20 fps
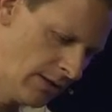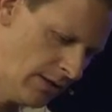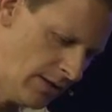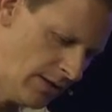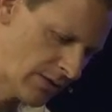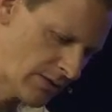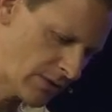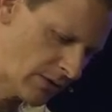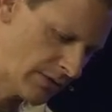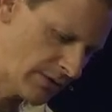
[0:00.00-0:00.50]

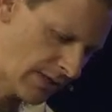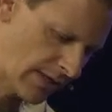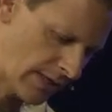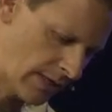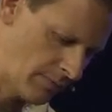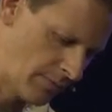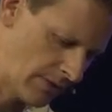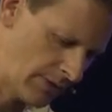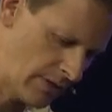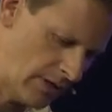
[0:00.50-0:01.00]
And so he's like,
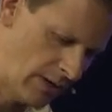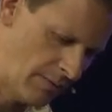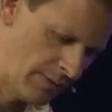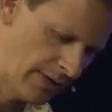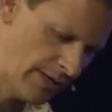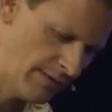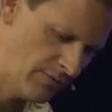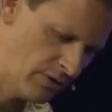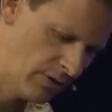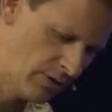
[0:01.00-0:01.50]
let's
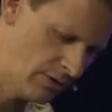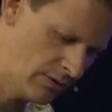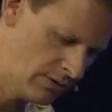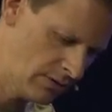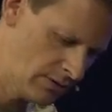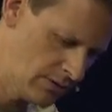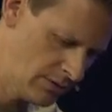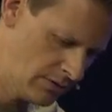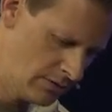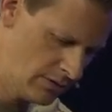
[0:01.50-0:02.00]
give you.
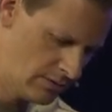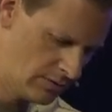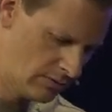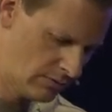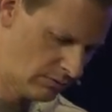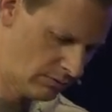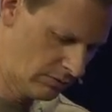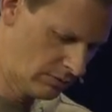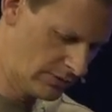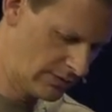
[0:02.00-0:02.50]

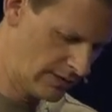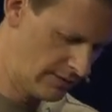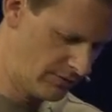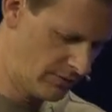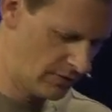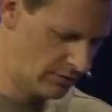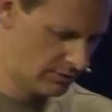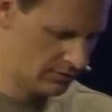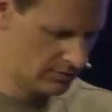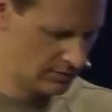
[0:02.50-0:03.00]
Some of
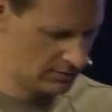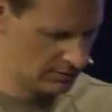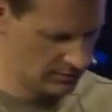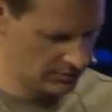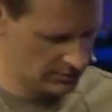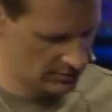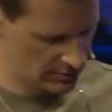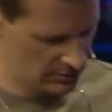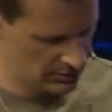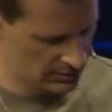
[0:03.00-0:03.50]
you
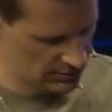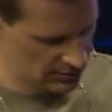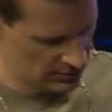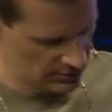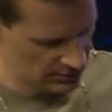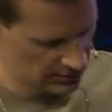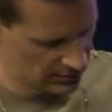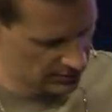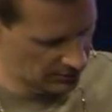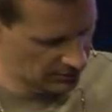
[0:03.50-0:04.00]

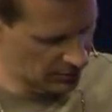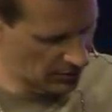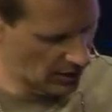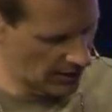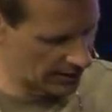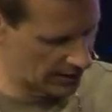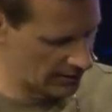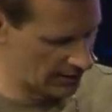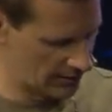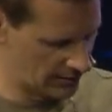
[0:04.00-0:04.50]
are
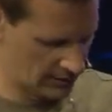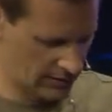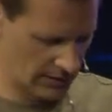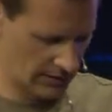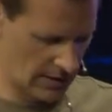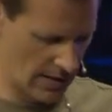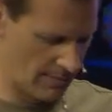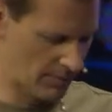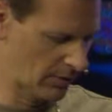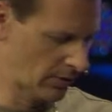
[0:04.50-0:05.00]
like, can
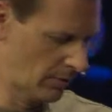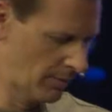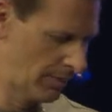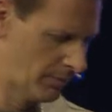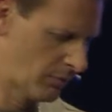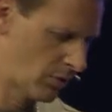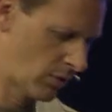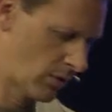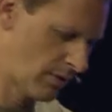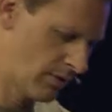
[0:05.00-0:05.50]
God put a little bit
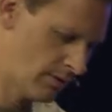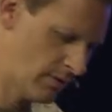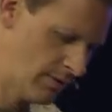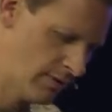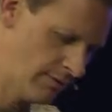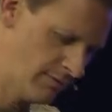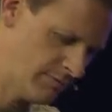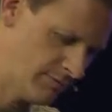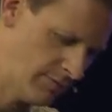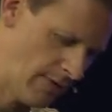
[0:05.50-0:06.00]
more
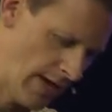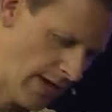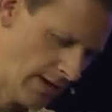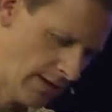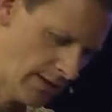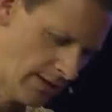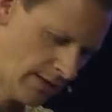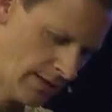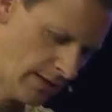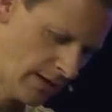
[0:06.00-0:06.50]
of
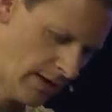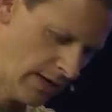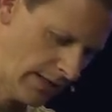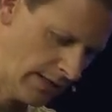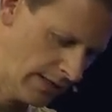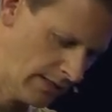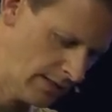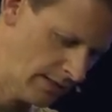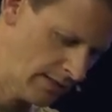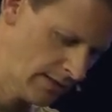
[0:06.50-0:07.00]
that in there?
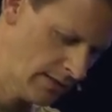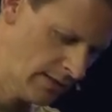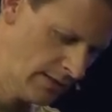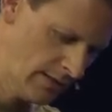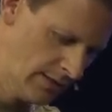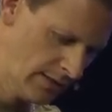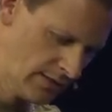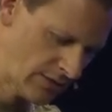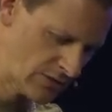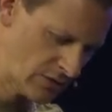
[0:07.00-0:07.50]

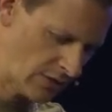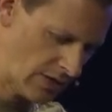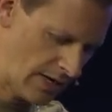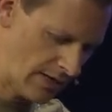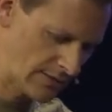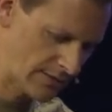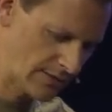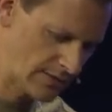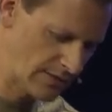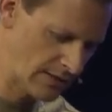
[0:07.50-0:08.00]
So
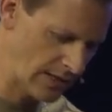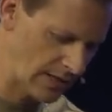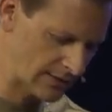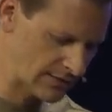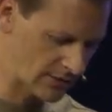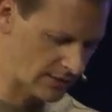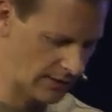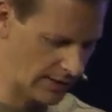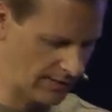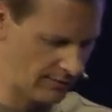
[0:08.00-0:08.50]
God's
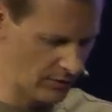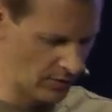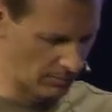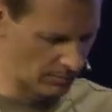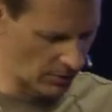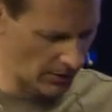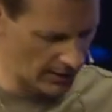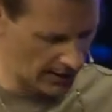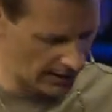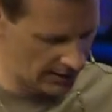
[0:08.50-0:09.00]
going to give you a
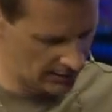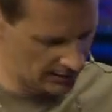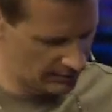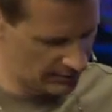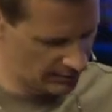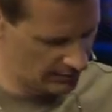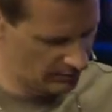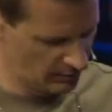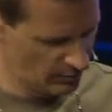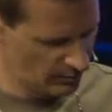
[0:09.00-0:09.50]
brain,
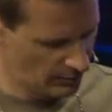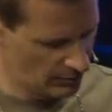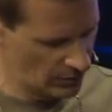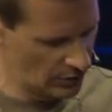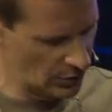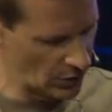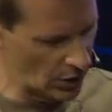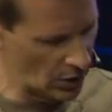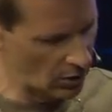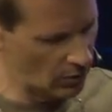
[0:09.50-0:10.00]

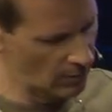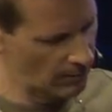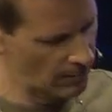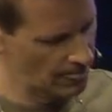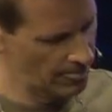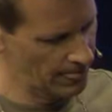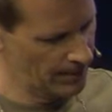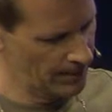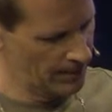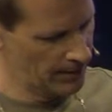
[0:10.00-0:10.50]
you know,
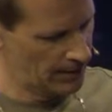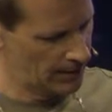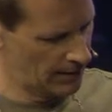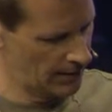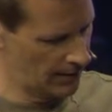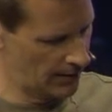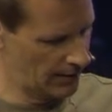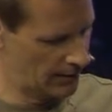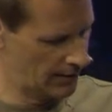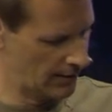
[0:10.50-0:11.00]

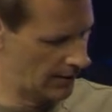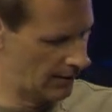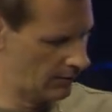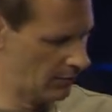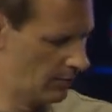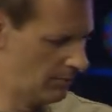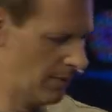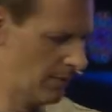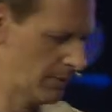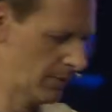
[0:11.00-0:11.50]
and
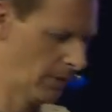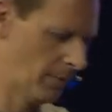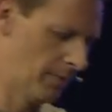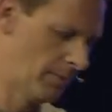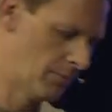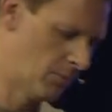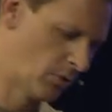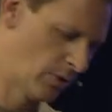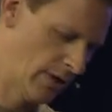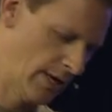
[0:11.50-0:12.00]
well, maybe a little bit
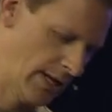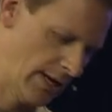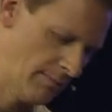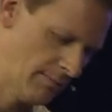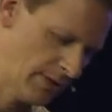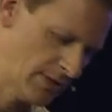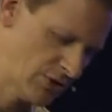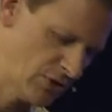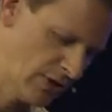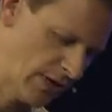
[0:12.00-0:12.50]
more than that,
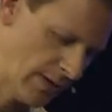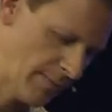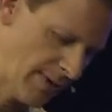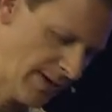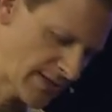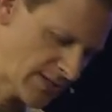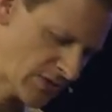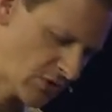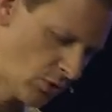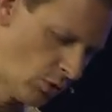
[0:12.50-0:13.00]
because you got to
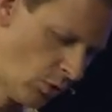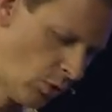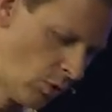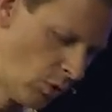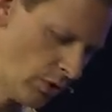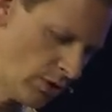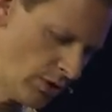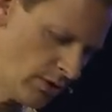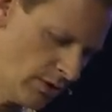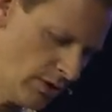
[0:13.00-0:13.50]
pass
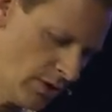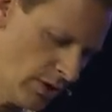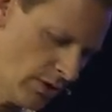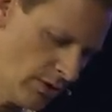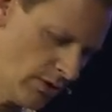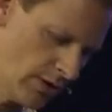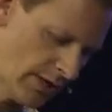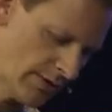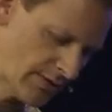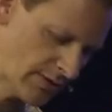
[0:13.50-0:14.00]
school, and
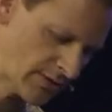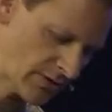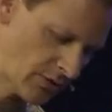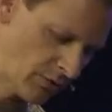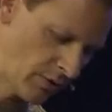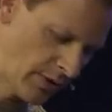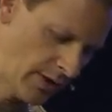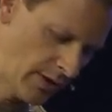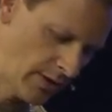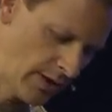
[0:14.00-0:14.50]
you got this
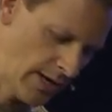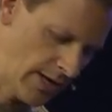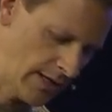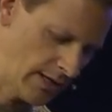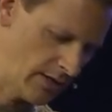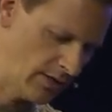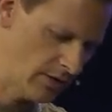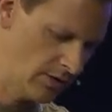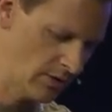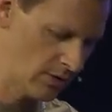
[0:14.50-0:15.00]
career ahead
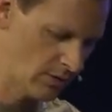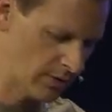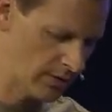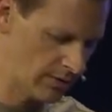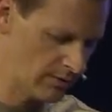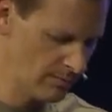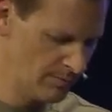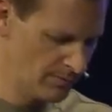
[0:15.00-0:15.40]
of you, and